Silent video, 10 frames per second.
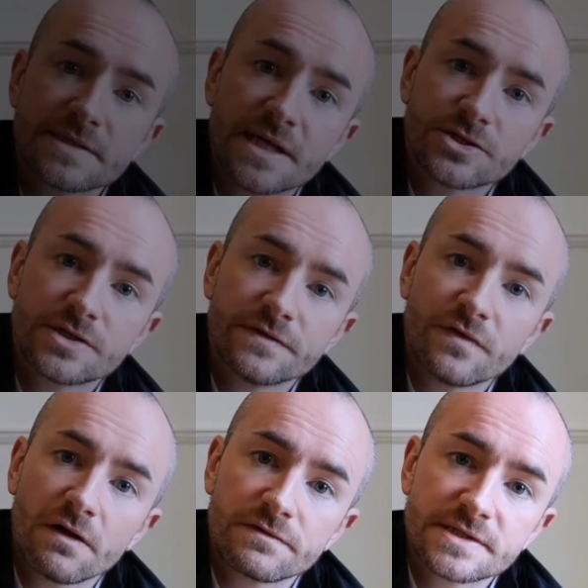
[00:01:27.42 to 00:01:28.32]
essentially
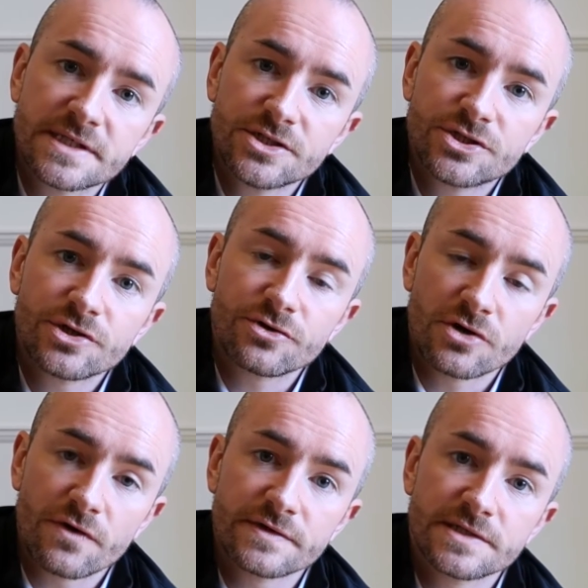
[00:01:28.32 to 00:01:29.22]
involves teaching your
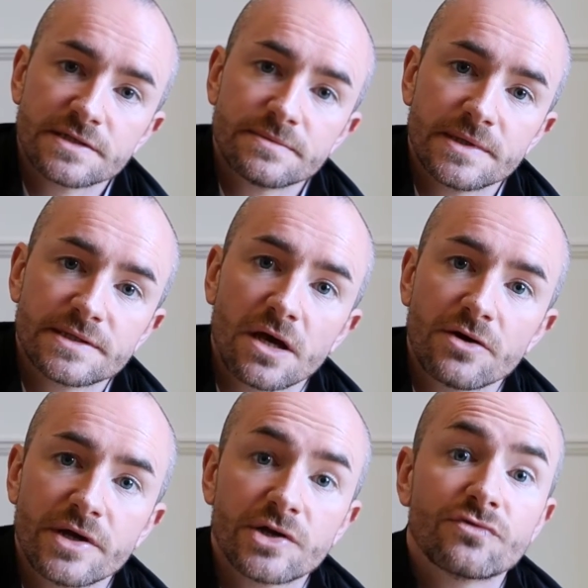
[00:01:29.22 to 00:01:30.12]
nervous system to
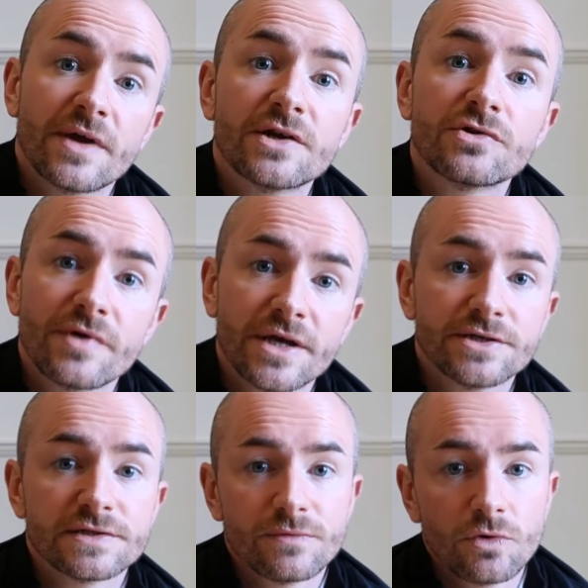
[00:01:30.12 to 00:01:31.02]
tolerate greater
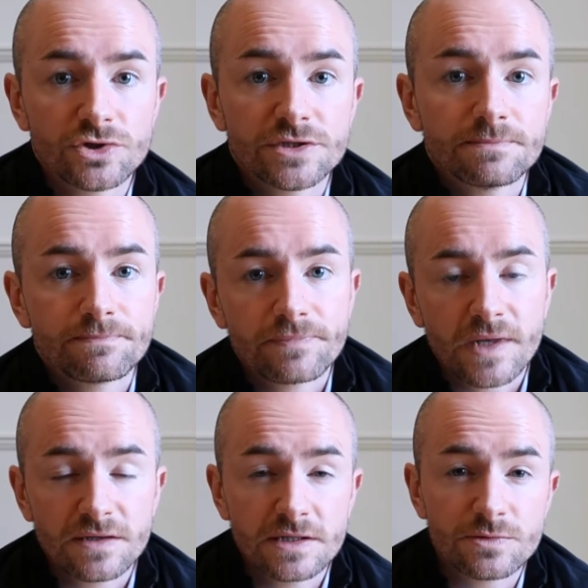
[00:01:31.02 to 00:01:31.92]
ranges of motion.
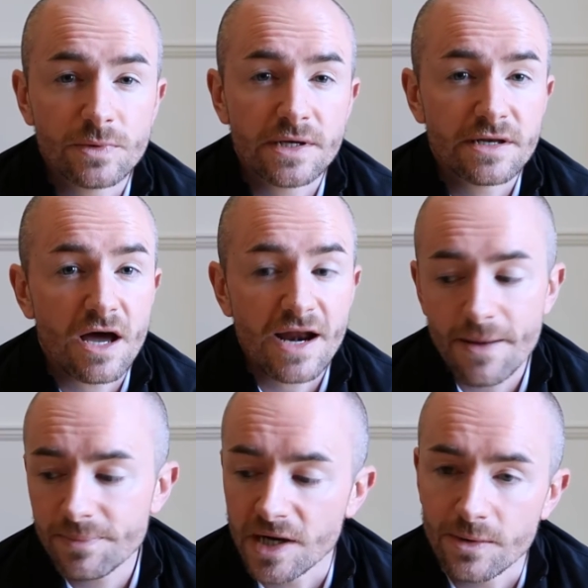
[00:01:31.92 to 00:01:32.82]
This will not
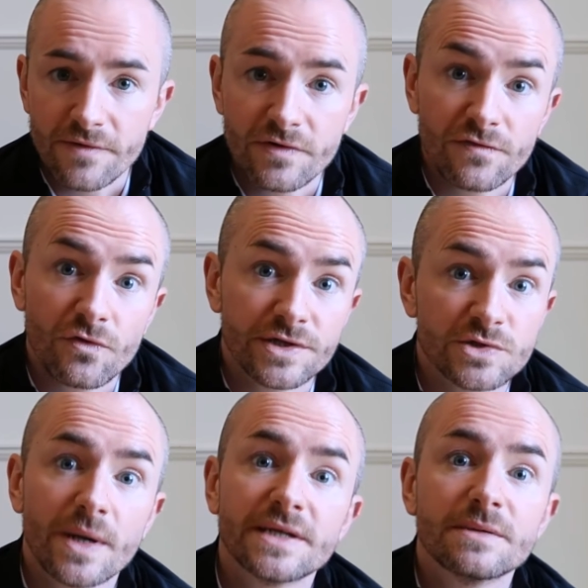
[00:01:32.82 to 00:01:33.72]
happen, however, if only
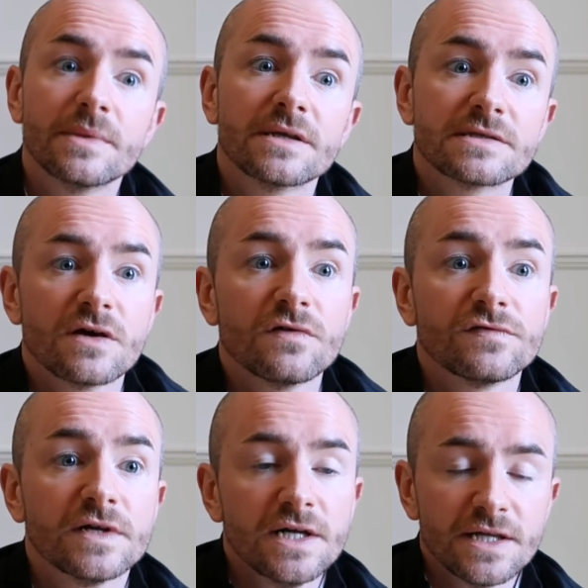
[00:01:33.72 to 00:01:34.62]
20 minutes of
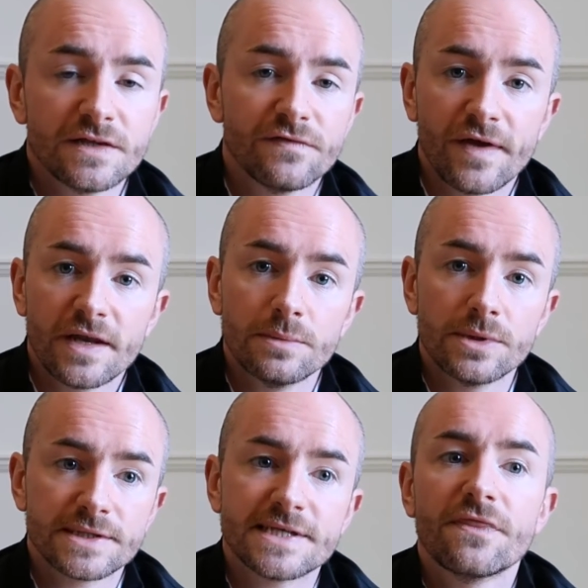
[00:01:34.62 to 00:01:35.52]
the
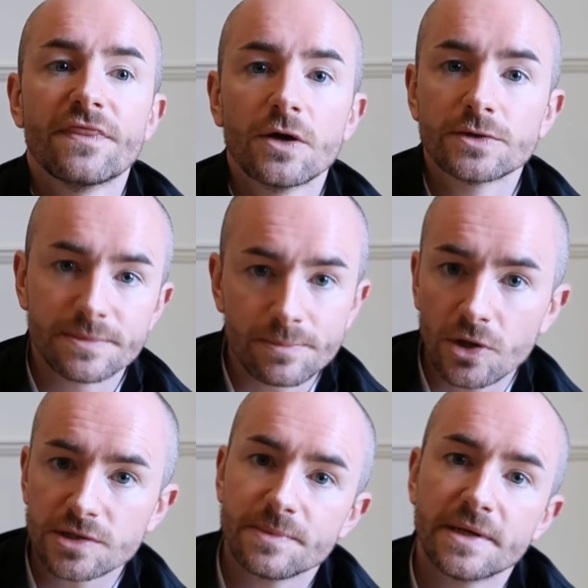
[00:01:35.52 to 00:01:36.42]
available 10,000
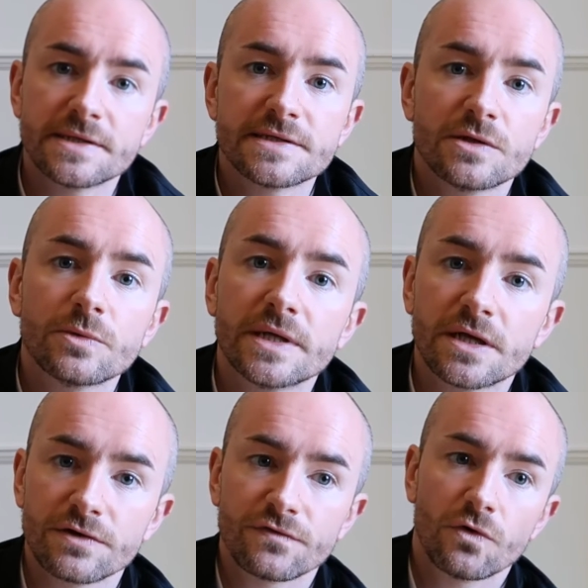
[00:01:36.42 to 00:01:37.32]
plus minutes in the week
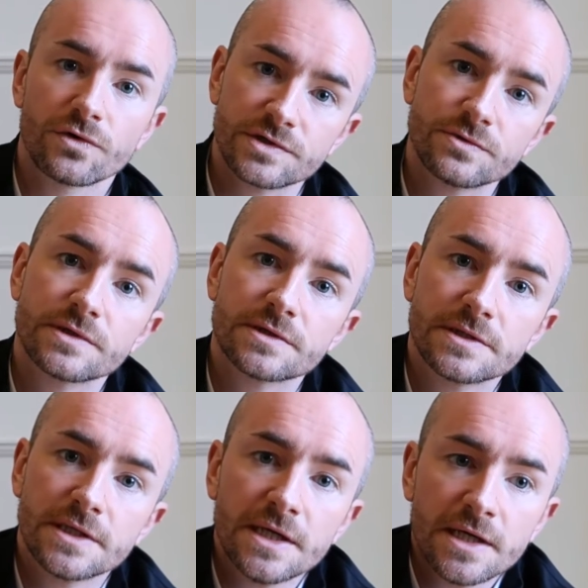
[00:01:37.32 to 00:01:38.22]
are devoted to it.
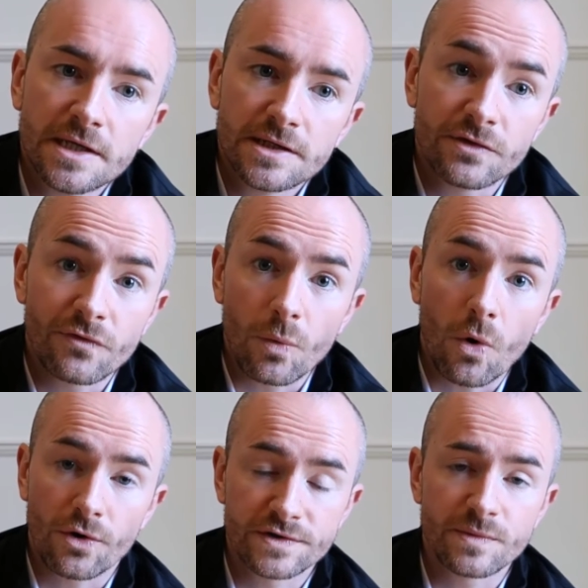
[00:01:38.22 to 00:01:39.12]
The
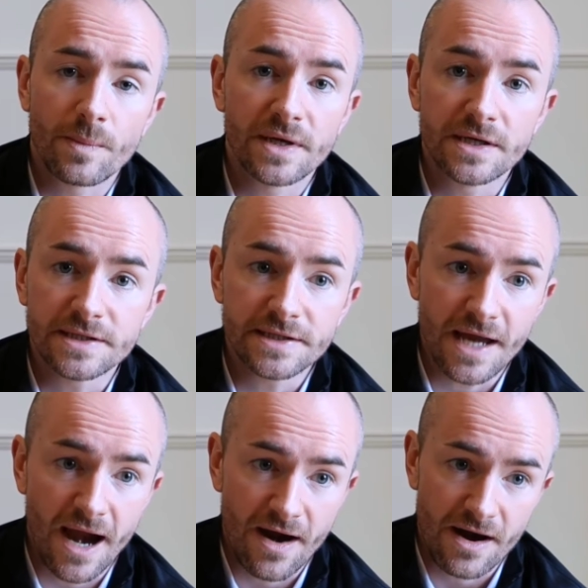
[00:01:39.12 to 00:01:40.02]
rewards for mobility
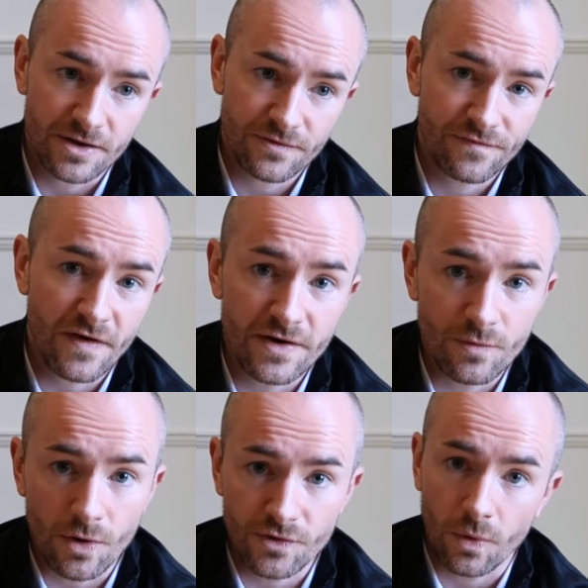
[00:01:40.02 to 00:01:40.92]
are very
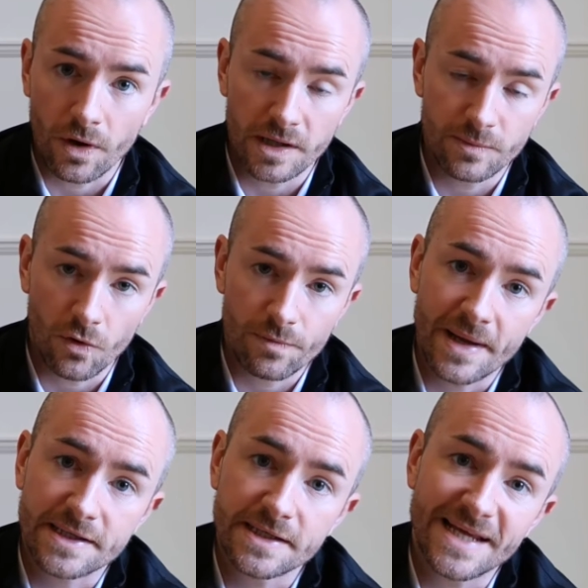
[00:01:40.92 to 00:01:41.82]
worthwhile, both
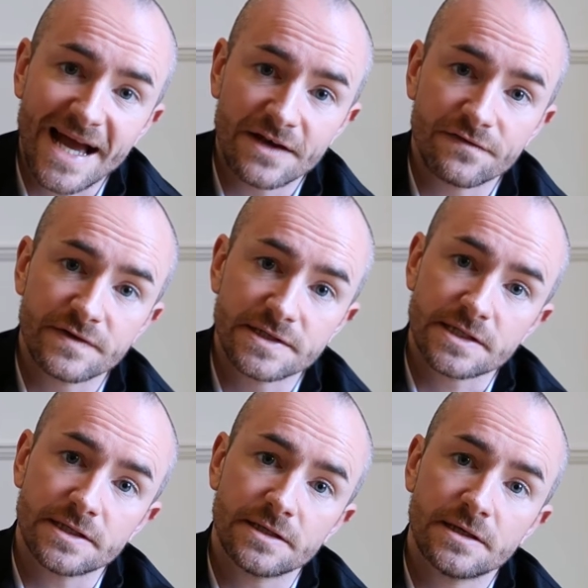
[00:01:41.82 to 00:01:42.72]
mentally and
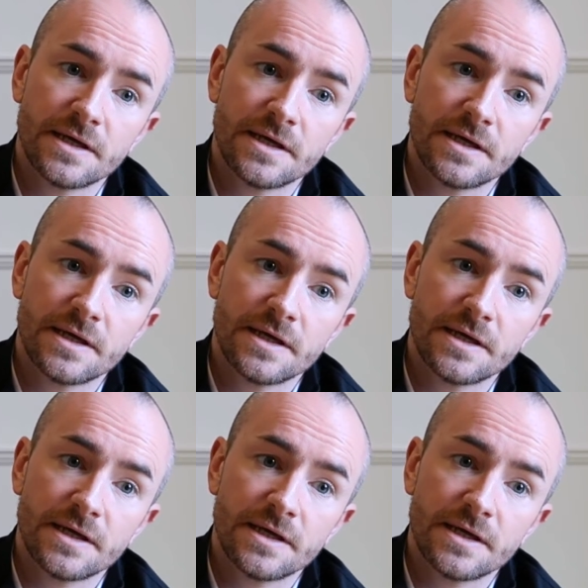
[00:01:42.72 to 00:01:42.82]
physically.